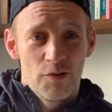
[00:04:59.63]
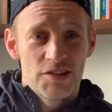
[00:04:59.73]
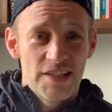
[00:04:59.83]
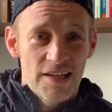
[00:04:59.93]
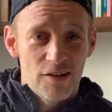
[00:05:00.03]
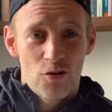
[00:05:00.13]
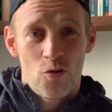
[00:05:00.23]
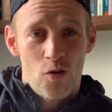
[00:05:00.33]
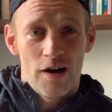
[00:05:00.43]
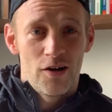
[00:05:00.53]
seeing
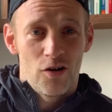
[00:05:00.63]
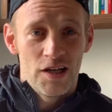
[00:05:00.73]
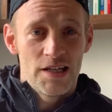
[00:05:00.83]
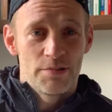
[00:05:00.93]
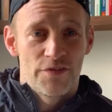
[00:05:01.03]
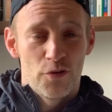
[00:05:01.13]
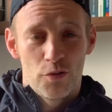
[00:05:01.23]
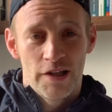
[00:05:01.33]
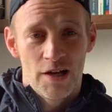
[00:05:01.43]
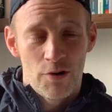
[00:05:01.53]
quite a lot of leaps
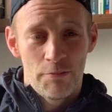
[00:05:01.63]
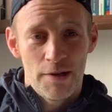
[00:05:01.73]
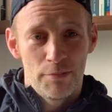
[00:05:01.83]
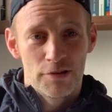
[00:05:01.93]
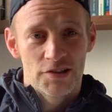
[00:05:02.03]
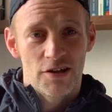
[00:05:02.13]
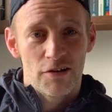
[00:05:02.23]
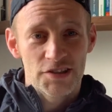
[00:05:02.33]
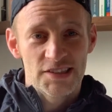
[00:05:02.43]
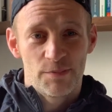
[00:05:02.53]
forward here, where people are
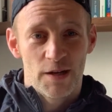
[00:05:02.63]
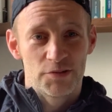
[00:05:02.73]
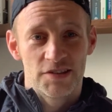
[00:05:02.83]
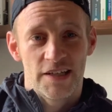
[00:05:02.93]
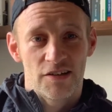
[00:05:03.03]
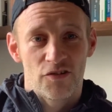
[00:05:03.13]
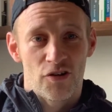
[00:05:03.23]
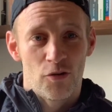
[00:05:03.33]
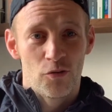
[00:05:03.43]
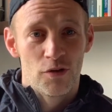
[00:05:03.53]
starting to be able to take
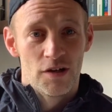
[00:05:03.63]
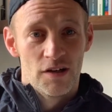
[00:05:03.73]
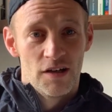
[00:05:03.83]
control